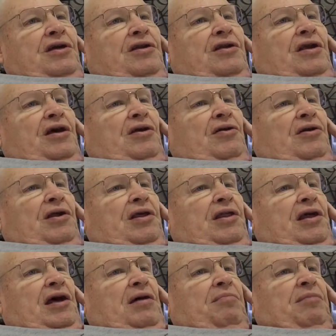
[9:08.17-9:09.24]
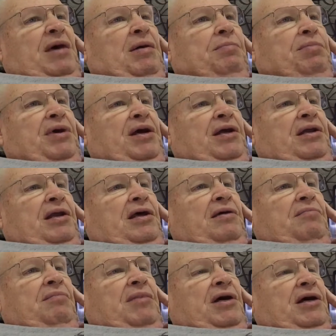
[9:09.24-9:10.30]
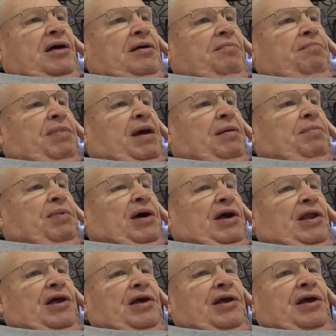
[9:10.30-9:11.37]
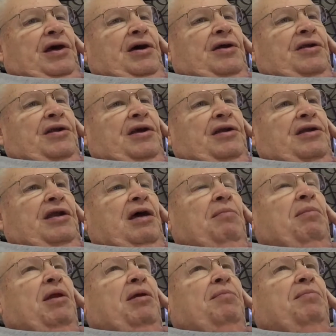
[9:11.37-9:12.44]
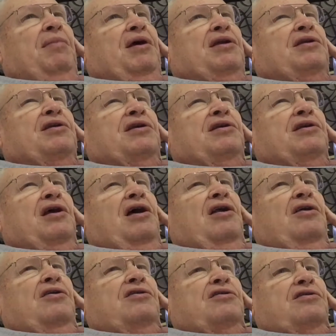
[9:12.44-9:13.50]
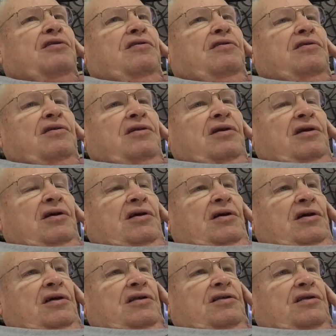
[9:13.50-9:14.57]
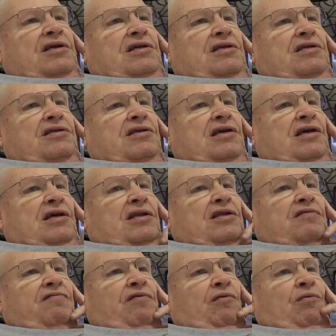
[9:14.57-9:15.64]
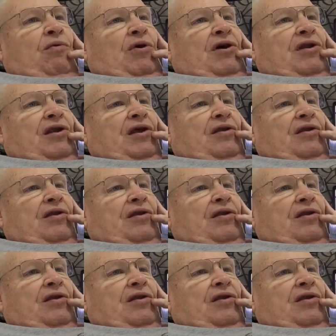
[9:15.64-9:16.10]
Not only that, my PayPal account had debited me $10.10 for what?